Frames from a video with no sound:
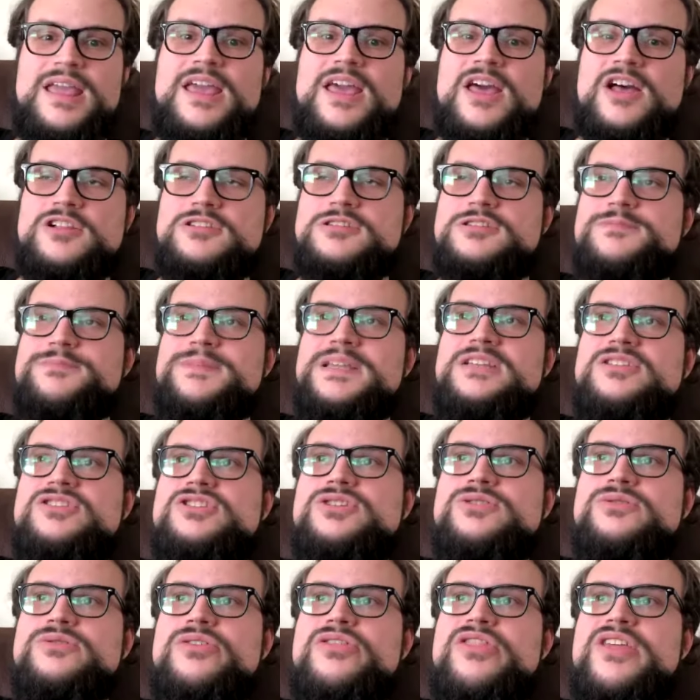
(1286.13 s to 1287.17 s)
helps me
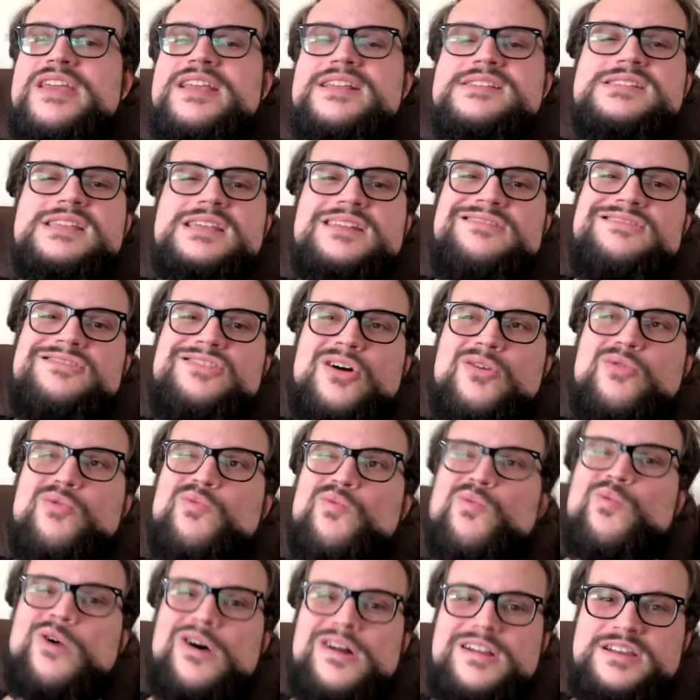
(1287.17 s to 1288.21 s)
do things I don't
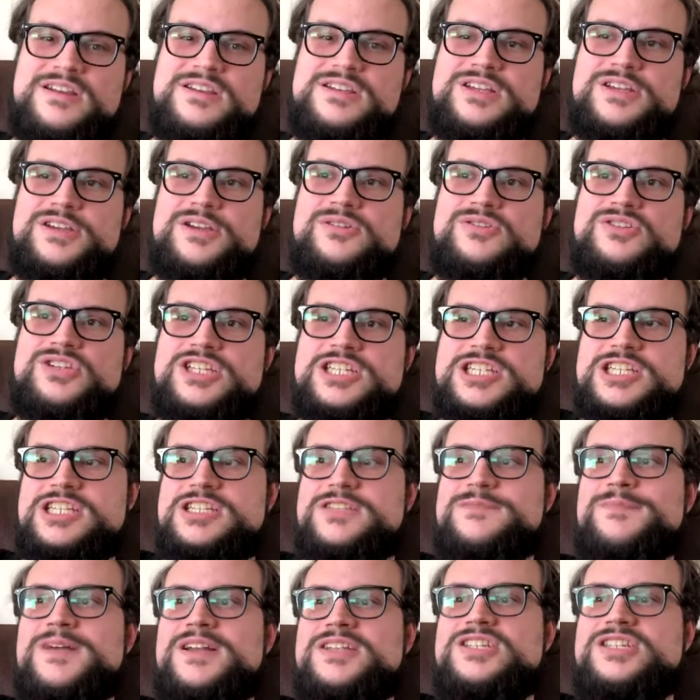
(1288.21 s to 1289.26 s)
want to do just
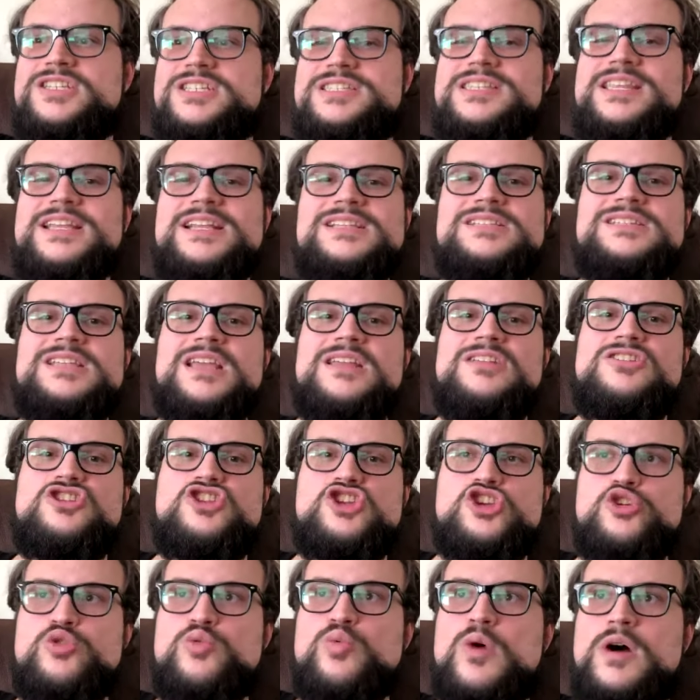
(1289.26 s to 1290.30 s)
as much as things I
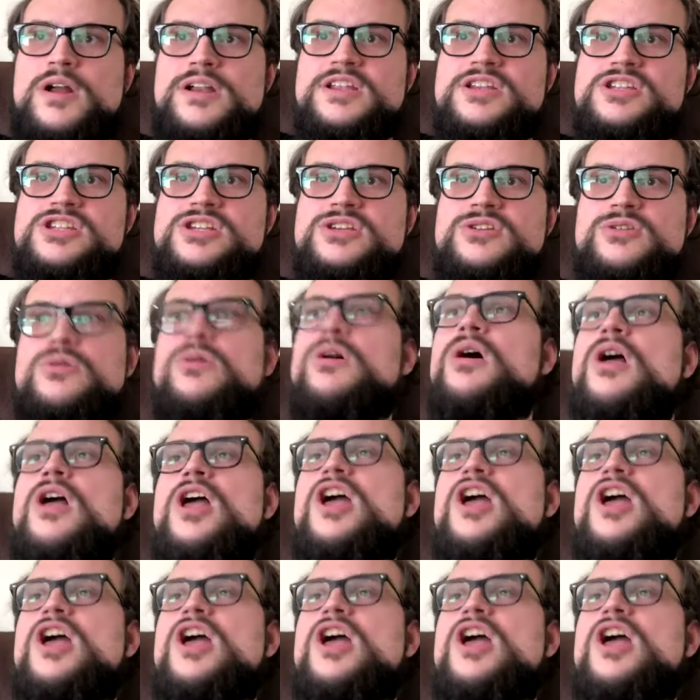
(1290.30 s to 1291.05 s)
do want to do